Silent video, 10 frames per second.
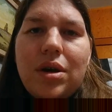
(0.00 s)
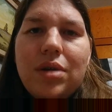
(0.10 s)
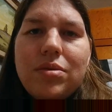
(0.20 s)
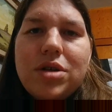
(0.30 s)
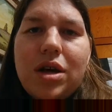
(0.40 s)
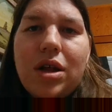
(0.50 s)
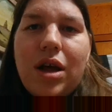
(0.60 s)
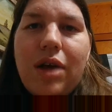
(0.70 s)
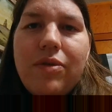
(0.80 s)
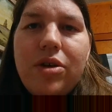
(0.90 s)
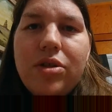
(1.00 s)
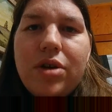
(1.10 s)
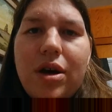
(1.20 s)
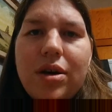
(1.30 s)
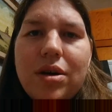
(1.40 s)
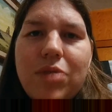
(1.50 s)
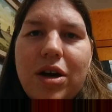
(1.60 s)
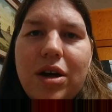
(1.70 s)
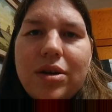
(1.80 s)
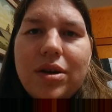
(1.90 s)
Michelle, have you thought
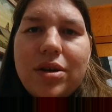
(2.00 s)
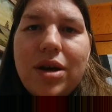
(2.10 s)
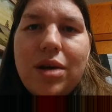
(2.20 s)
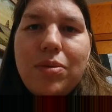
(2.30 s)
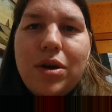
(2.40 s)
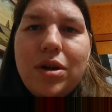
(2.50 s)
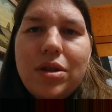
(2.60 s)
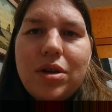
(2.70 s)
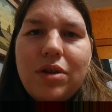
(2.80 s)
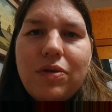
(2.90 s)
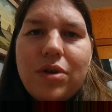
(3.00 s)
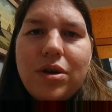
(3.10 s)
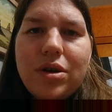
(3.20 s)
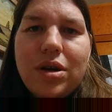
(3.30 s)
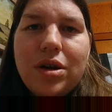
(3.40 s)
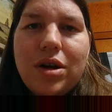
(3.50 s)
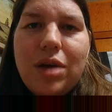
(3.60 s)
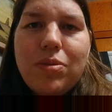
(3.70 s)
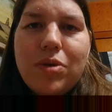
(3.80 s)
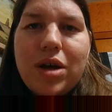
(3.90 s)
about tapering the front
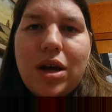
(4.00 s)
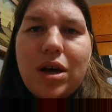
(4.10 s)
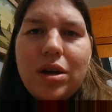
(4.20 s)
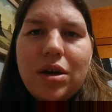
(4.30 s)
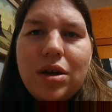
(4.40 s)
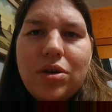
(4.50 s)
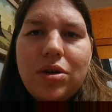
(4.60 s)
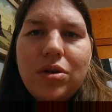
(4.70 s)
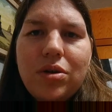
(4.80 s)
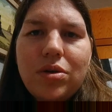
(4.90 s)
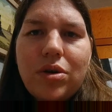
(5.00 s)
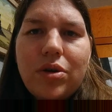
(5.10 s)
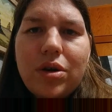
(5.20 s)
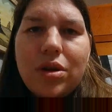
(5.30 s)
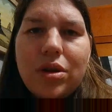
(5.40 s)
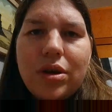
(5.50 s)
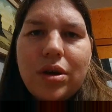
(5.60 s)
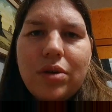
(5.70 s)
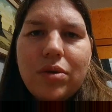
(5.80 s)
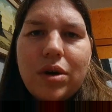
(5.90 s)
taper down to lower the
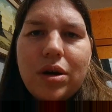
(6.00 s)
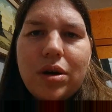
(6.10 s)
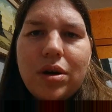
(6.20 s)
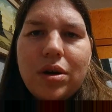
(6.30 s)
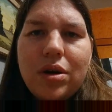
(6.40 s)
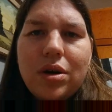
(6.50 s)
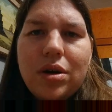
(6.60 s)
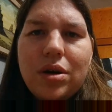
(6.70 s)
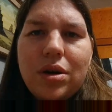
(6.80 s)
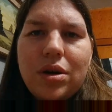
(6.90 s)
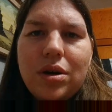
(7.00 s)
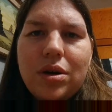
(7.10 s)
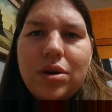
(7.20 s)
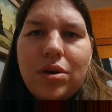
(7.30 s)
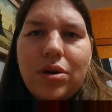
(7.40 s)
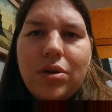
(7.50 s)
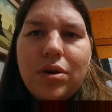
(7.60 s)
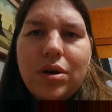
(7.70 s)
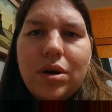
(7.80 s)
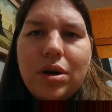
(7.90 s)
rear, to
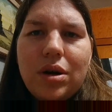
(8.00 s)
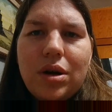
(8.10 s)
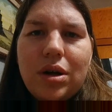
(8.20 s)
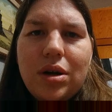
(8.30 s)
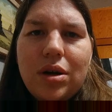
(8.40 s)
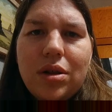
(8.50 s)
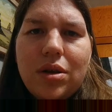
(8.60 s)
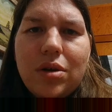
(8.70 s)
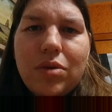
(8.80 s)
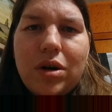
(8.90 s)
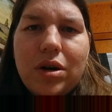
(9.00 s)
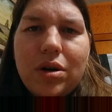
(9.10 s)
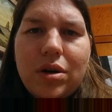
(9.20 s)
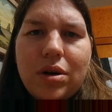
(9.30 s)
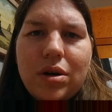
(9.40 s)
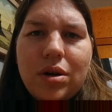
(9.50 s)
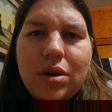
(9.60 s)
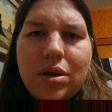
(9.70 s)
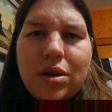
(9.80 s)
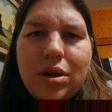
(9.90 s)
lower in the rear
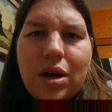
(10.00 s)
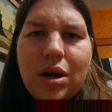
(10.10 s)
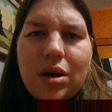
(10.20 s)
at